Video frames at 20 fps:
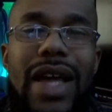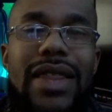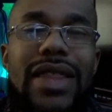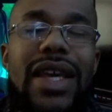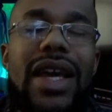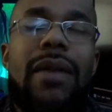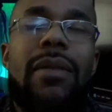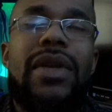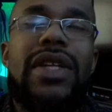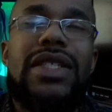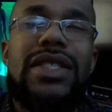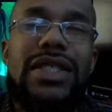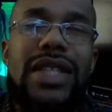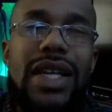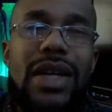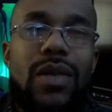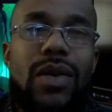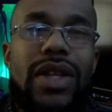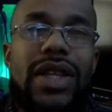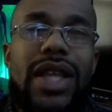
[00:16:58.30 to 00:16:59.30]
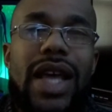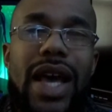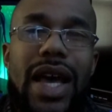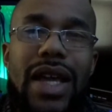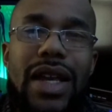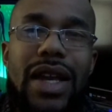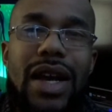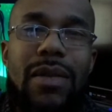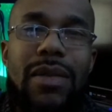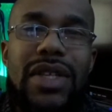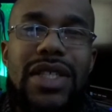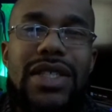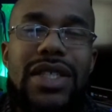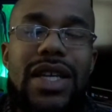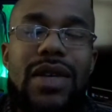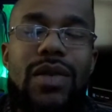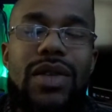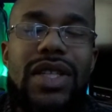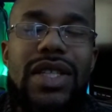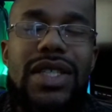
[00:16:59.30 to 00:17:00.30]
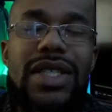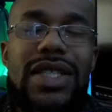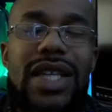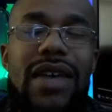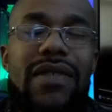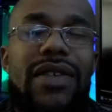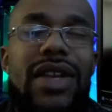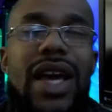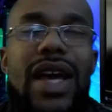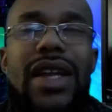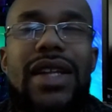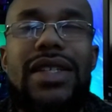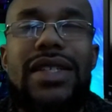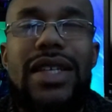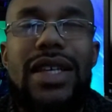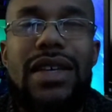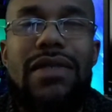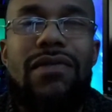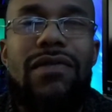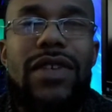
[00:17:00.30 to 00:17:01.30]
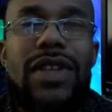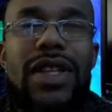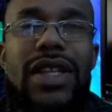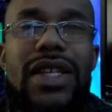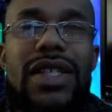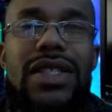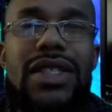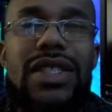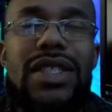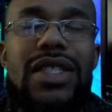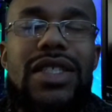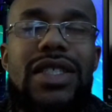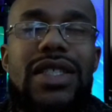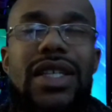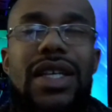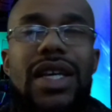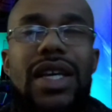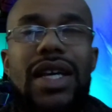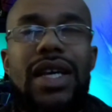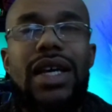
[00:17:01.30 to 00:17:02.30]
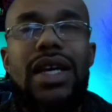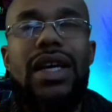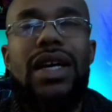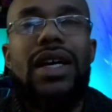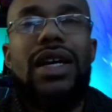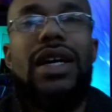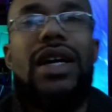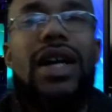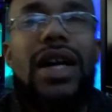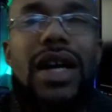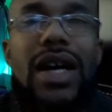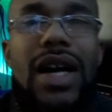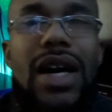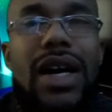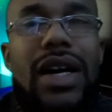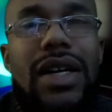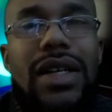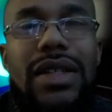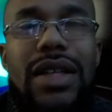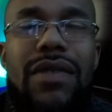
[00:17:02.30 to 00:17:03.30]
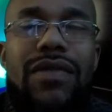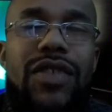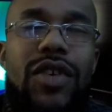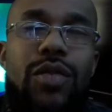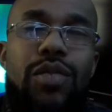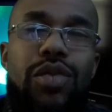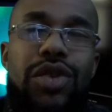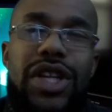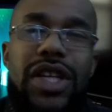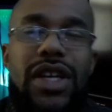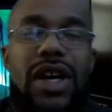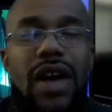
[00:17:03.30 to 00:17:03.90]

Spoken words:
think I'm going to stick with that. I'm going to stick with a 7 out of 10 for this. Just I feel pretty